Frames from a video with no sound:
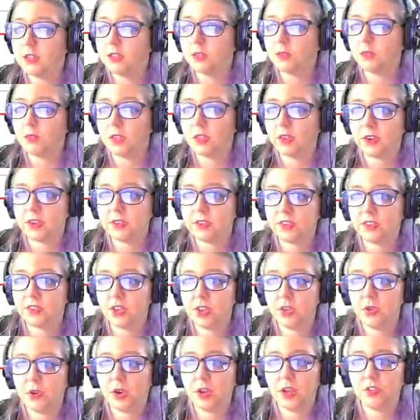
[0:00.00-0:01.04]
Whether I saw
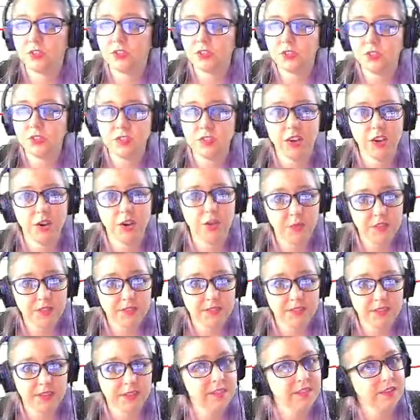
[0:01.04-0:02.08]
you on Tuesday or
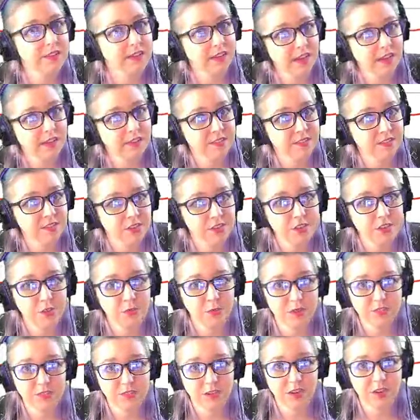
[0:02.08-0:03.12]
Wednesday, the day I saw you
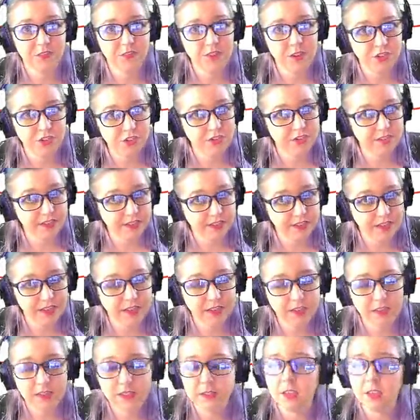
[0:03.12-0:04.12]
was our official deadline.